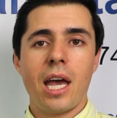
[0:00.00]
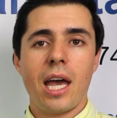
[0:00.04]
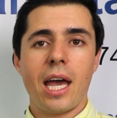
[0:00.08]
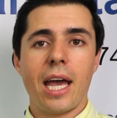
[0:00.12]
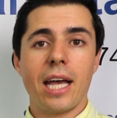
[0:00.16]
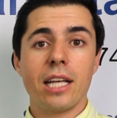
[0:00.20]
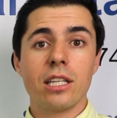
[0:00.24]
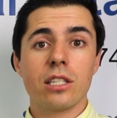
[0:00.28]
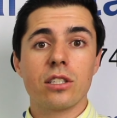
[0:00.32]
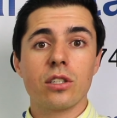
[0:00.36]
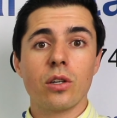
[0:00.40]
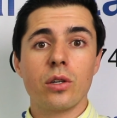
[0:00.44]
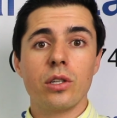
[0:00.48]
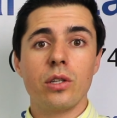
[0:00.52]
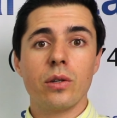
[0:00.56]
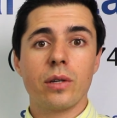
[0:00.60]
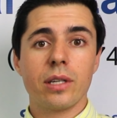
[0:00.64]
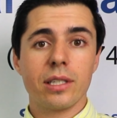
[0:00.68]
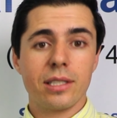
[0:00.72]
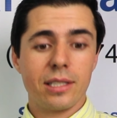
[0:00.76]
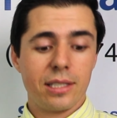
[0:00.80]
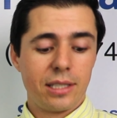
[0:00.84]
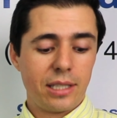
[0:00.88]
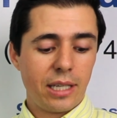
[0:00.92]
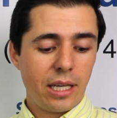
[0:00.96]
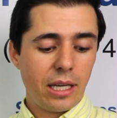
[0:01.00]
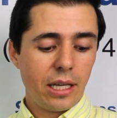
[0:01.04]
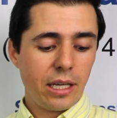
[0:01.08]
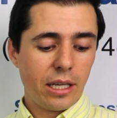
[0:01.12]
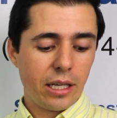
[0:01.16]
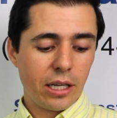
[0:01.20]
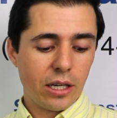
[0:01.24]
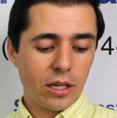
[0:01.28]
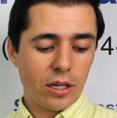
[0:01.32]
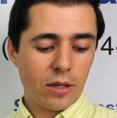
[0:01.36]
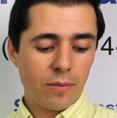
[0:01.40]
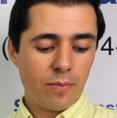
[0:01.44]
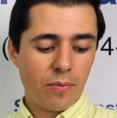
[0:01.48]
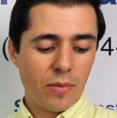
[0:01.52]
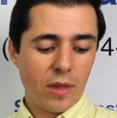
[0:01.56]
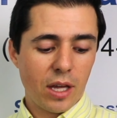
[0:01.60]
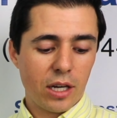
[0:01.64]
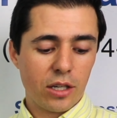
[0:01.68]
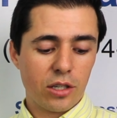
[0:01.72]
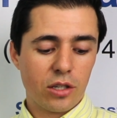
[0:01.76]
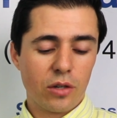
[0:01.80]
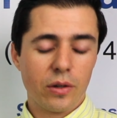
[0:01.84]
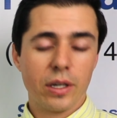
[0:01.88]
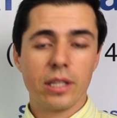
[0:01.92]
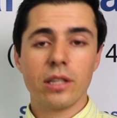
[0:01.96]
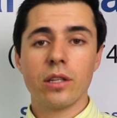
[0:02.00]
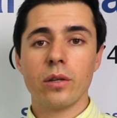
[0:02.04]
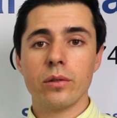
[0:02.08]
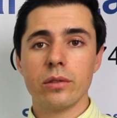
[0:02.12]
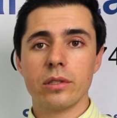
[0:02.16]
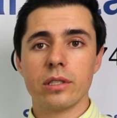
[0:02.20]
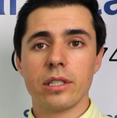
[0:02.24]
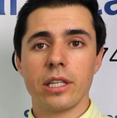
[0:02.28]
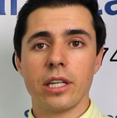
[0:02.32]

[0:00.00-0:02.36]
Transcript: And so you can see here that during those